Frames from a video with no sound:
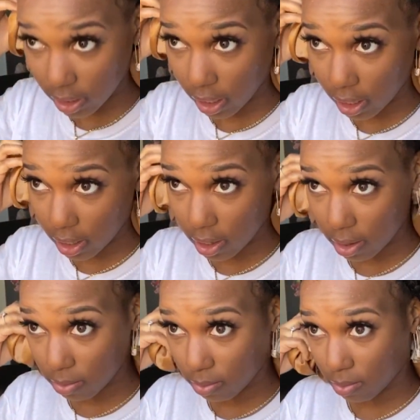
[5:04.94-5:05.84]

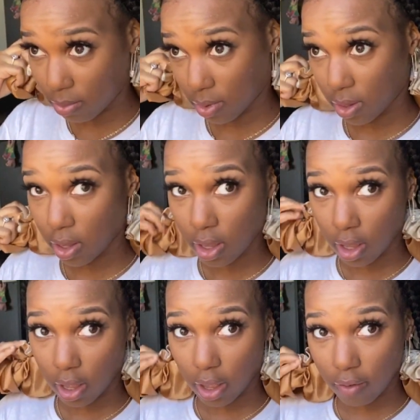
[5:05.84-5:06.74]
time
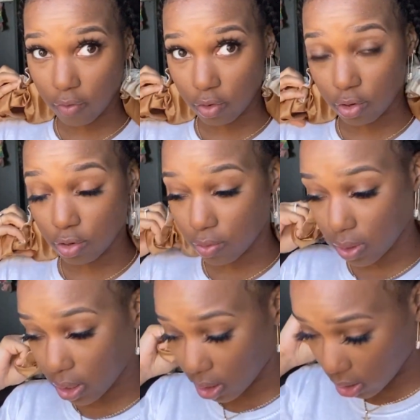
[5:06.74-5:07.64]
ever
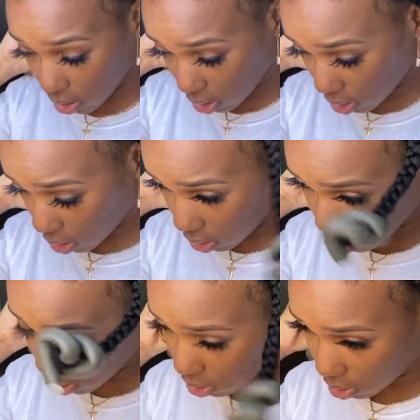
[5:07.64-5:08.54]
doing anything like this.